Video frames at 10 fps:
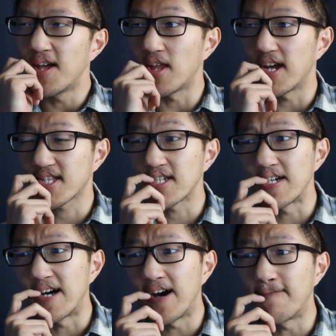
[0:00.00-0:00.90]
It
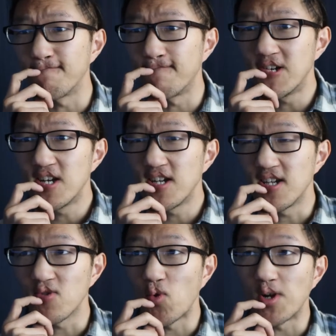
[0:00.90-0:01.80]

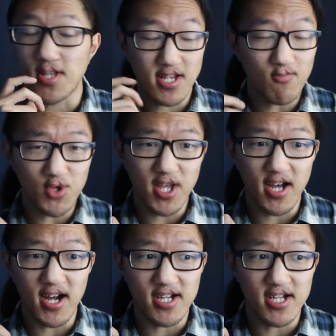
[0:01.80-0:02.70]
was someone
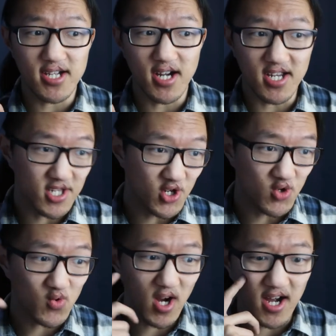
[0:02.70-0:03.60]
that I knew.